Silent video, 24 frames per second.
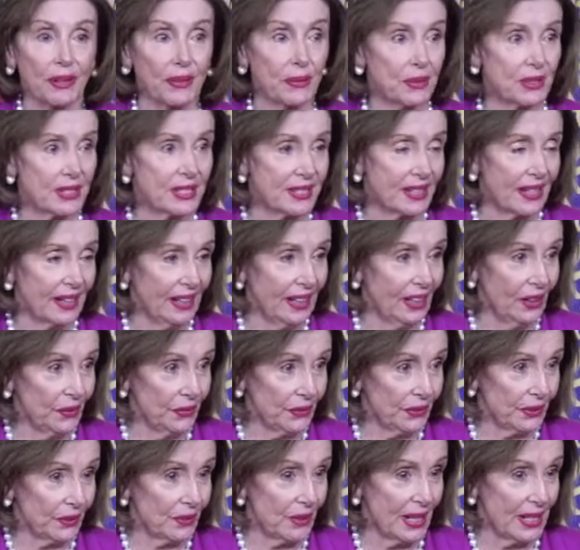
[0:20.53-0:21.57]
whether it's the
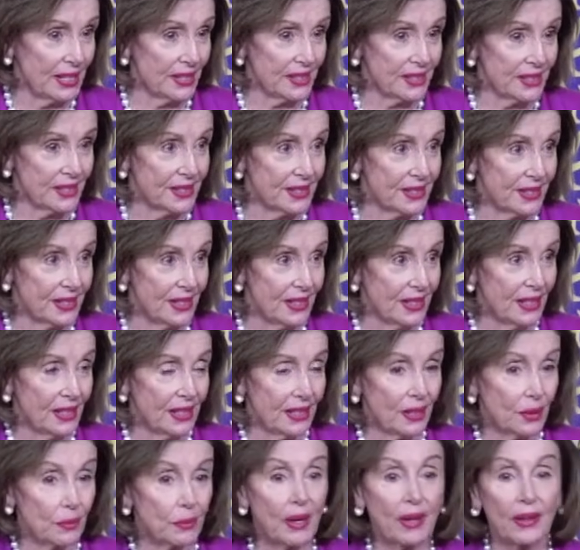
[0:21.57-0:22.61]
health crisis,
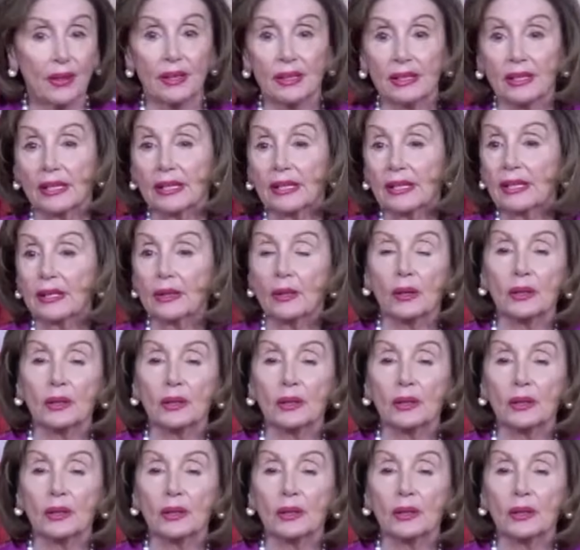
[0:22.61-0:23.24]
whether, it,